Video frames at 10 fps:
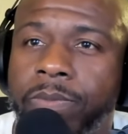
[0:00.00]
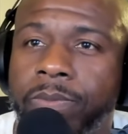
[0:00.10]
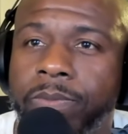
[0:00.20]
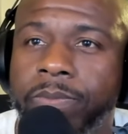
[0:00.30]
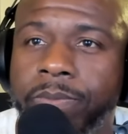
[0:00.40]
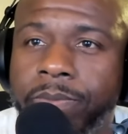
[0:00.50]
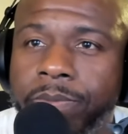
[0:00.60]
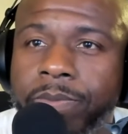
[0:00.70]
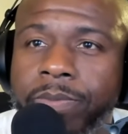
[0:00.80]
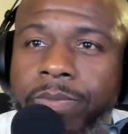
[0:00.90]

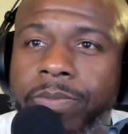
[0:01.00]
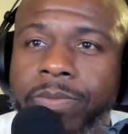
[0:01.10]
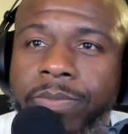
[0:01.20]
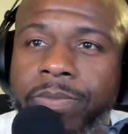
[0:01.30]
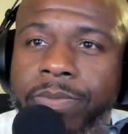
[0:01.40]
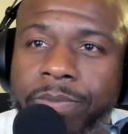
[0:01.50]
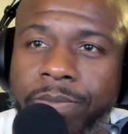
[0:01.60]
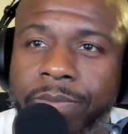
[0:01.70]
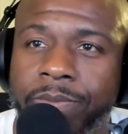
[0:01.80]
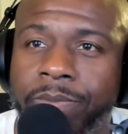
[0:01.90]

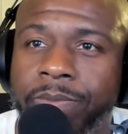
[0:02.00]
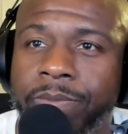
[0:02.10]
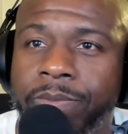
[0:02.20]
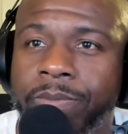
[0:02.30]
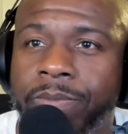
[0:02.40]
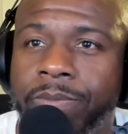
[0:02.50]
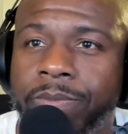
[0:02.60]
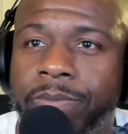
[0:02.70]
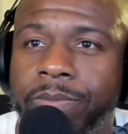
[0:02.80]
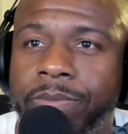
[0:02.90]

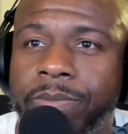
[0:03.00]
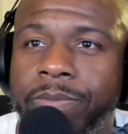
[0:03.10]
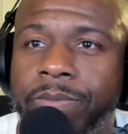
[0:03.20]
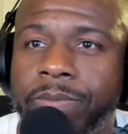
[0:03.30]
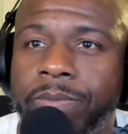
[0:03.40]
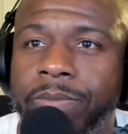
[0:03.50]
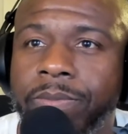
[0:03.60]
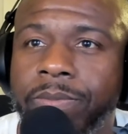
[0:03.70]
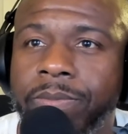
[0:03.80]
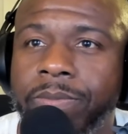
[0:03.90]

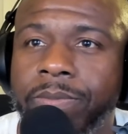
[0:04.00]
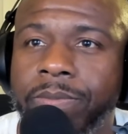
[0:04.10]
[no speech]